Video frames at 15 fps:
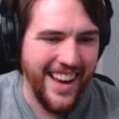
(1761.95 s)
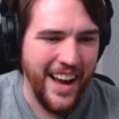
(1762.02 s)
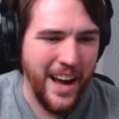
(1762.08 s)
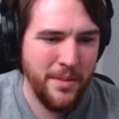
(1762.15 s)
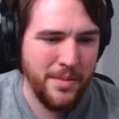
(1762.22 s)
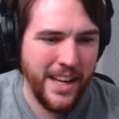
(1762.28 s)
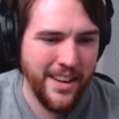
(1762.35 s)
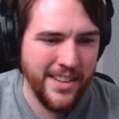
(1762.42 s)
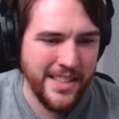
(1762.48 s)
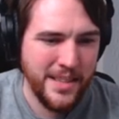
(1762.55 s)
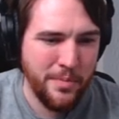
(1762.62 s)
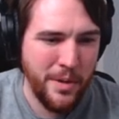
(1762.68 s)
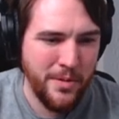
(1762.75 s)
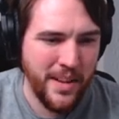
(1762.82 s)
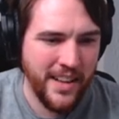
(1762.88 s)
I'm curious
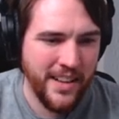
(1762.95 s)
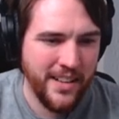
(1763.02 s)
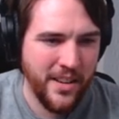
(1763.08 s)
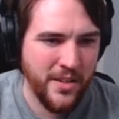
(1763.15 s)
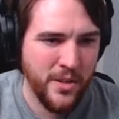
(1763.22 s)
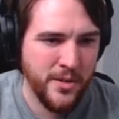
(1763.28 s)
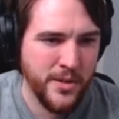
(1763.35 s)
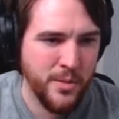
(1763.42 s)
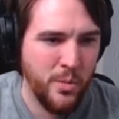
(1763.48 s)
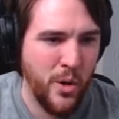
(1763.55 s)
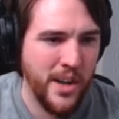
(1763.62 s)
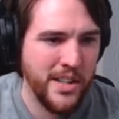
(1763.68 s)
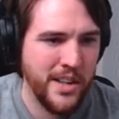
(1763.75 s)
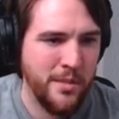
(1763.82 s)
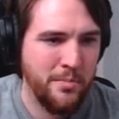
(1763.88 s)
about like those
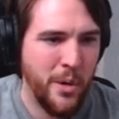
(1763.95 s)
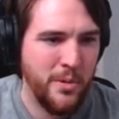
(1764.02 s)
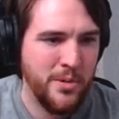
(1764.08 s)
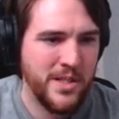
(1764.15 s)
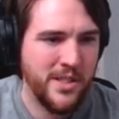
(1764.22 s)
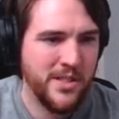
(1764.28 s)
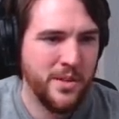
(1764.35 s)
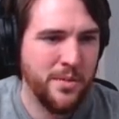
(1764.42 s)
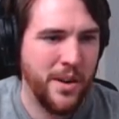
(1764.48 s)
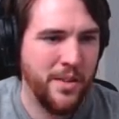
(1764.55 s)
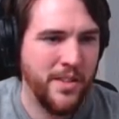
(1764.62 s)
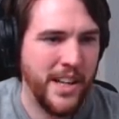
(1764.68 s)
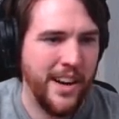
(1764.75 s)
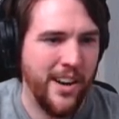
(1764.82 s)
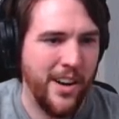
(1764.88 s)
wanted posters or
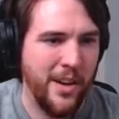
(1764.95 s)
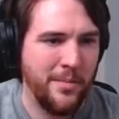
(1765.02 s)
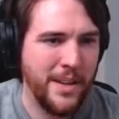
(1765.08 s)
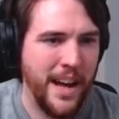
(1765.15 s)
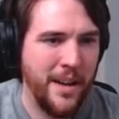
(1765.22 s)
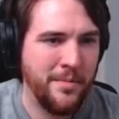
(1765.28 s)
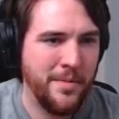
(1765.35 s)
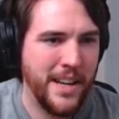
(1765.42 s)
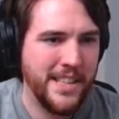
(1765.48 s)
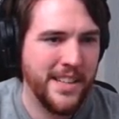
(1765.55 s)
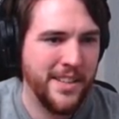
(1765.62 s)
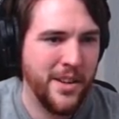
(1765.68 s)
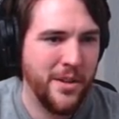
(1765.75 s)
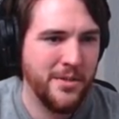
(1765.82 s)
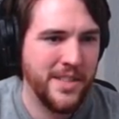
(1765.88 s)
whatever they are. I'm
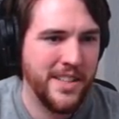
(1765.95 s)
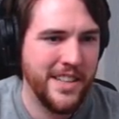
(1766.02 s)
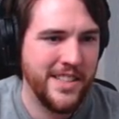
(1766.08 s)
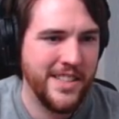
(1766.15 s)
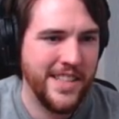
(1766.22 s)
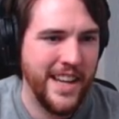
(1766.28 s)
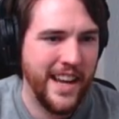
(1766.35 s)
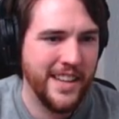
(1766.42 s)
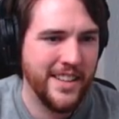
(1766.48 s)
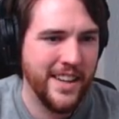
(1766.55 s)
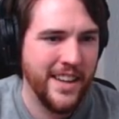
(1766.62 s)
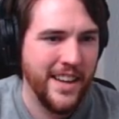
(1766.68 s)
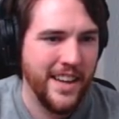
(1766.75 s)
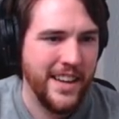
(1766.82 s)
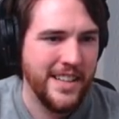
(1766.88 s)
guessing those initiate
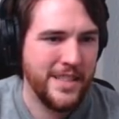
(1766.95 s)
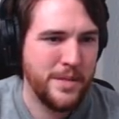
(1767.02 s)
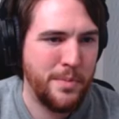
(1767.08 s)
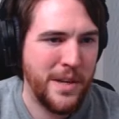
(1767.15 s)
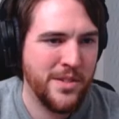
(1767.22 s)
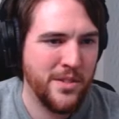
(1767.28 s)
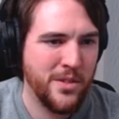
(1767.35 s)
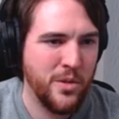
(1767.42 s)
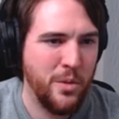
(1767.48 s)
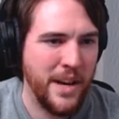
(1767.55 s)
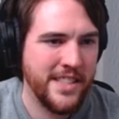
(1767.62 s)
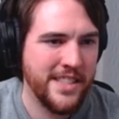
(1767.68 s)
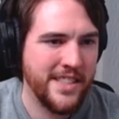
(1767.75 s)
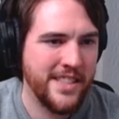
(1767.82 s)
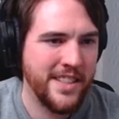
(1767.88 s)
special
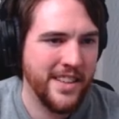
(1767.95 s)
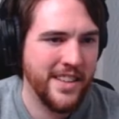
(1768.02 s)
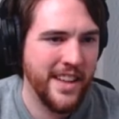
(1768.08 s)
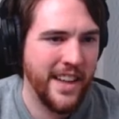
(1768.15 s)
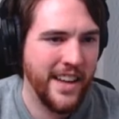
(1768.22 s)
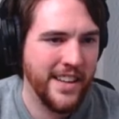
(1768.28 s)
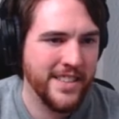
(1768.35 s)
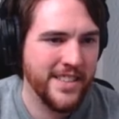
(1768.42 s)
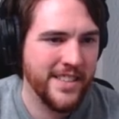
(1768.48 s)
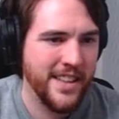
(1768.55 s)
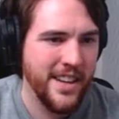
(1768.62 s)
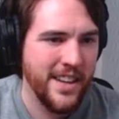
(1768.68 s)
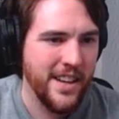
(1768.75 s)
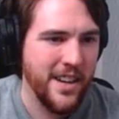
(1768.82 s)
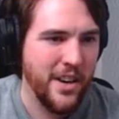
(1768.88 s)
quests and things.
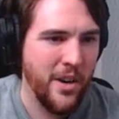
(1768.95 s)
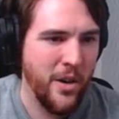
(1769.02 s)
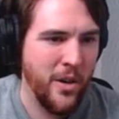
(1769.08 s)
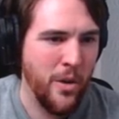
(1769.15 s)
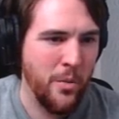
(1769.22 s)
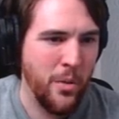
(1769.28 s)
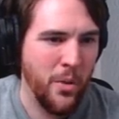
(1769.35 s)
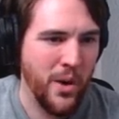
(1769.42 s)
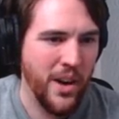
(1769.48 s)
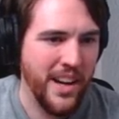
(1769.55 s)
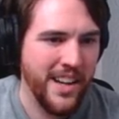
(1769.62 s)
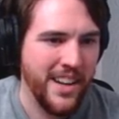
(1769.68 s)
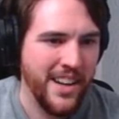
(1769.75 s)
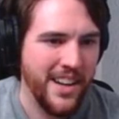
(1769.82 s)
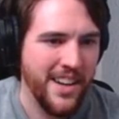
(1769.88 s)
Oh
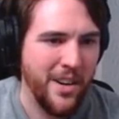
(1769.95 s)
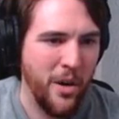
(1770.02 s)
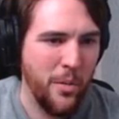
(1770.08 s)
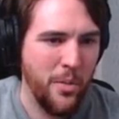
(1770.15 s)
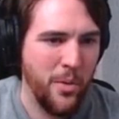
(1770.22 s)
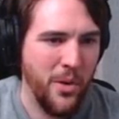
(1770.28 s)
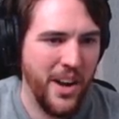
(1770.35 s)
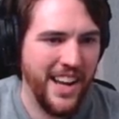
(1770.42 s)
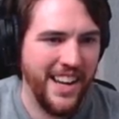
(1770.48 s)
boy. Oh boy.